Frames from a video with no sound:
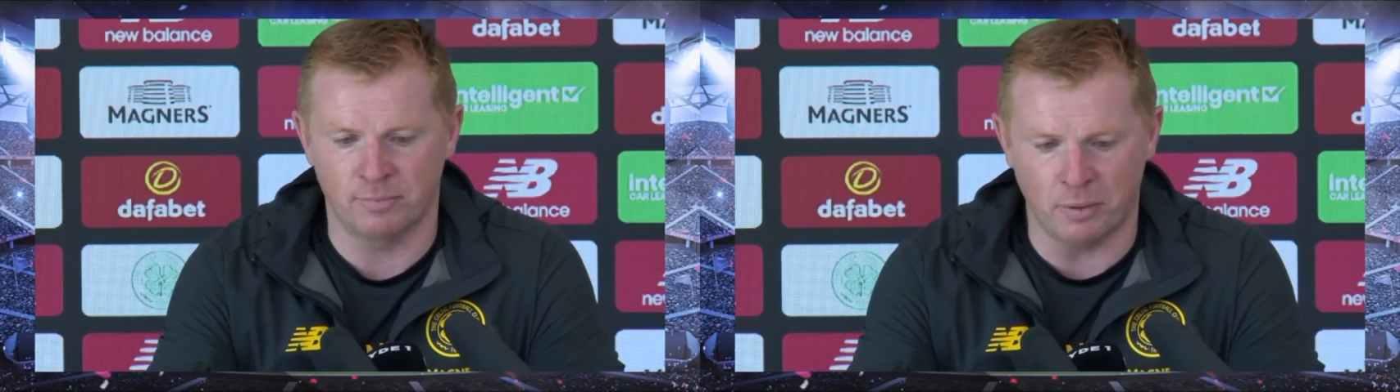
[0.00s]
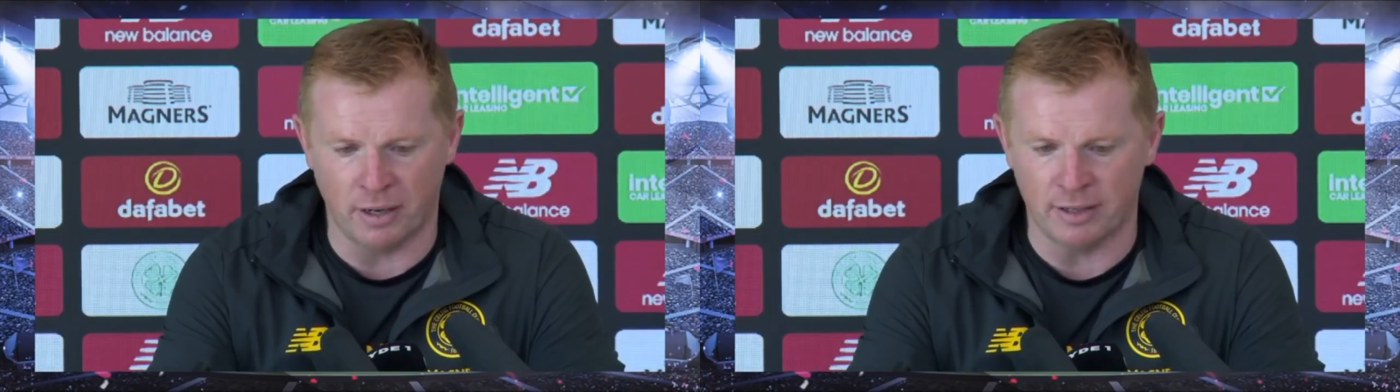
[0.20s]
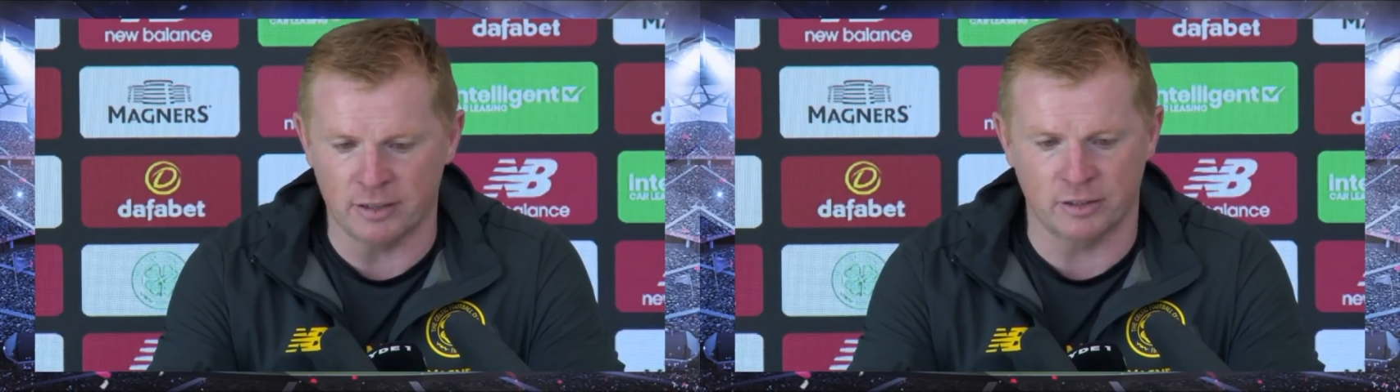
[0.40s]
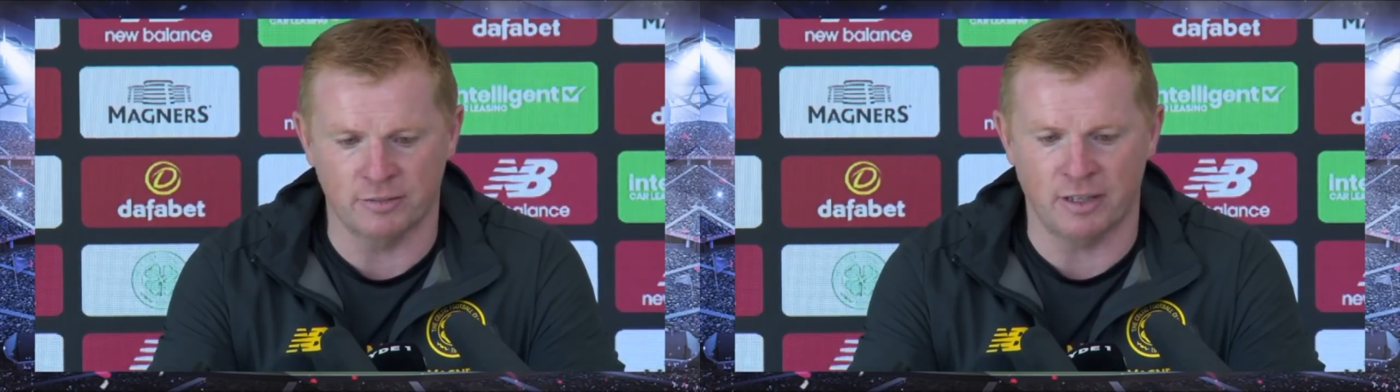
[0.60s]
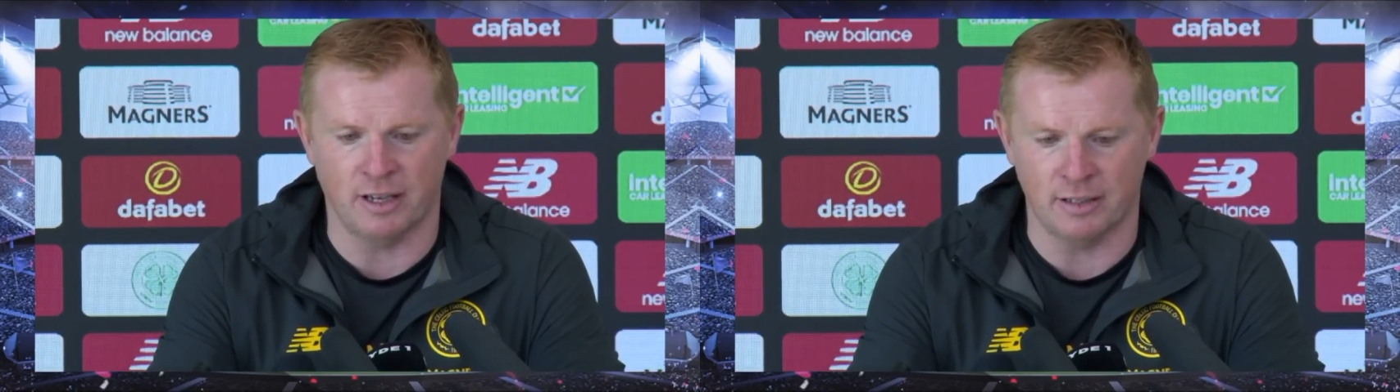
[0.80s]
and
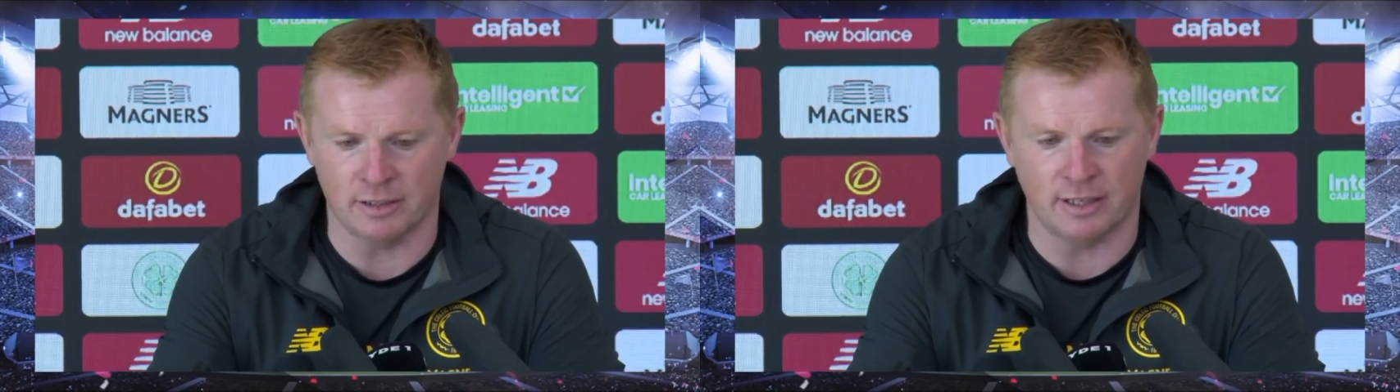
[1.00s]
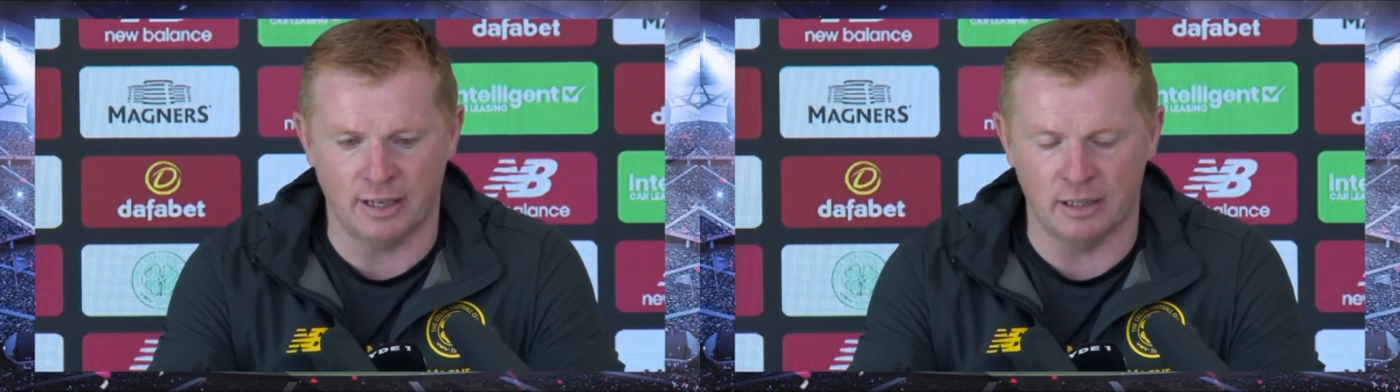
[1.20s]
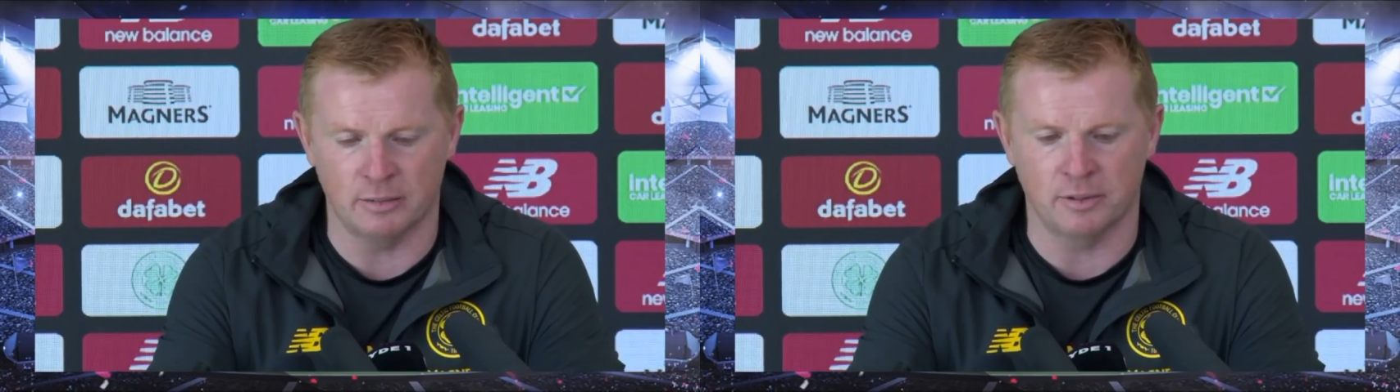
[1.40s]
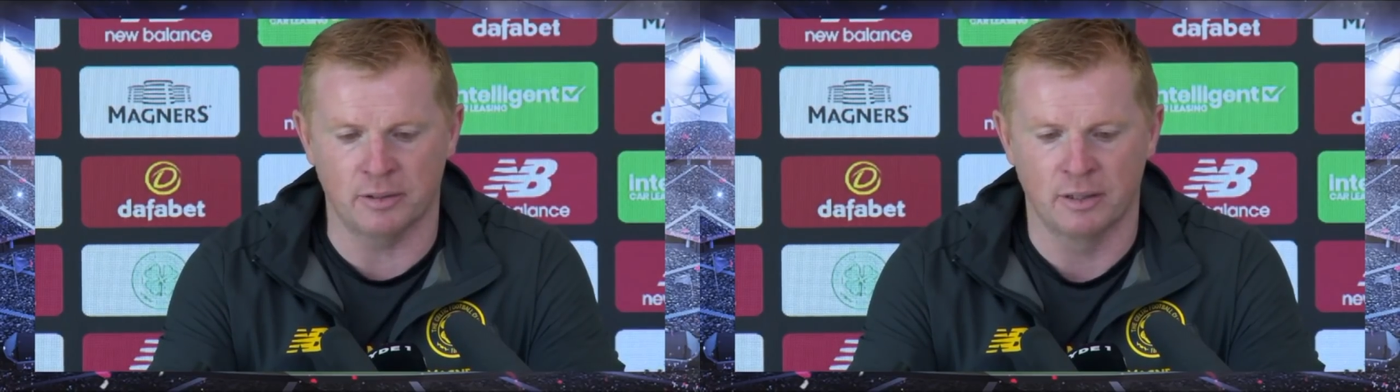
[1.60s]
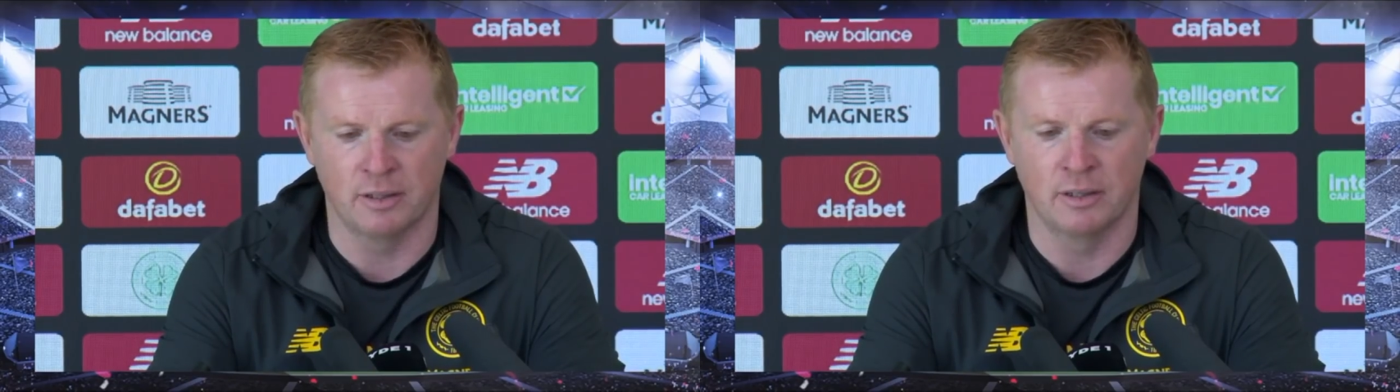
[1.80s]
players of the highest
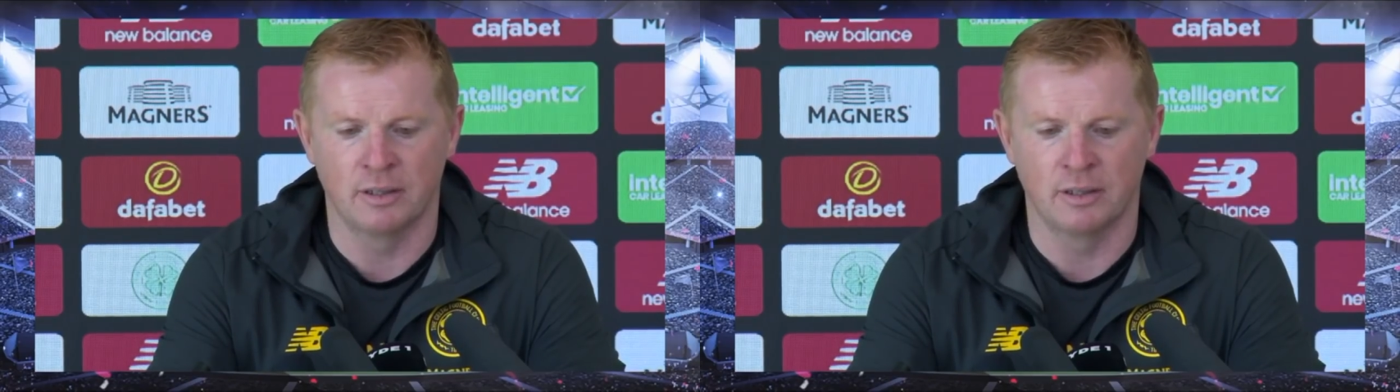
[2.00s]
caliber